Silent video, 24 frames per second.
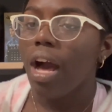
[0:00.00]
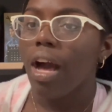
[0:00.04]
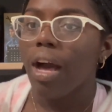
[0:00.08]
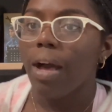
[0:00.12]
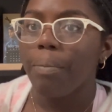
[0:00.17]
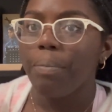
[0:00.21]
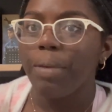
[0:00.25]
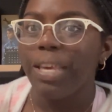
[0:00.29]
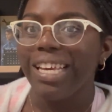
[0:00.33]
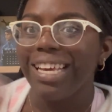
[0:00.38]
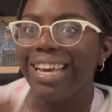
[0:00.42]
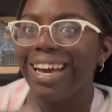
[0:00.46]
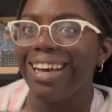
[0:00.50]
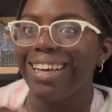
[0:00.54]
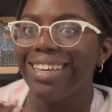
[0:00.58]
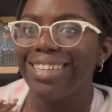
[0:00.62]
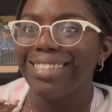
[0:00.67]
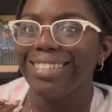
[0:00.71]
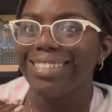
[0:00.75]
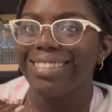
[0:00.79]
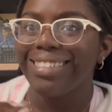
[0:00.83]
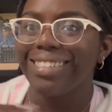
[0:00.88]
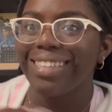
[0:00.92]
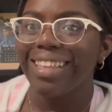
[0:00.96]

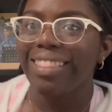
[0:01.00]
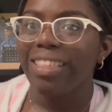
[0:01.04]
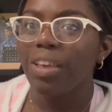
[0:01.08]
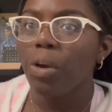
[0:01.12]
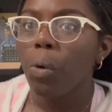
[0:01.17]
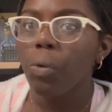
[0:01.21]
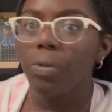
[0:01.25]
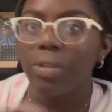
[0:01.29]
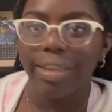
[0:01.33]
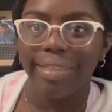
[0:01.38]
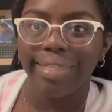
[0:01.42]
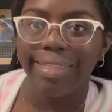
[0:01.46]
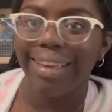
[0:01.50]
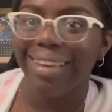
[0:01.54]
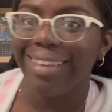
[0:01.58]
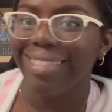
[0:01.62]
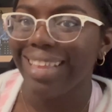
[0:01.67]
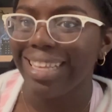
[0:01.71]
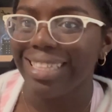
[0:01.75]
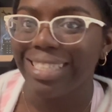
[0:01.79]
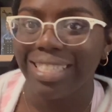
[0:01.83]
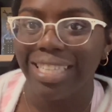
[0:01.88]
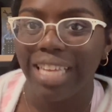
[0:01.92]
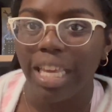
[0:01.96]
because the only thing
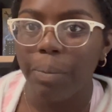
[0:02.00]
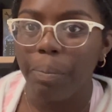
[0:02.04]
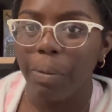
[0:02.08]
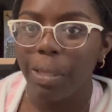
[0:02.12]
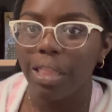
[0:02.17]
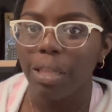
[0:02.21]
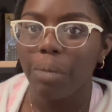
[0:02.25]
that's keeping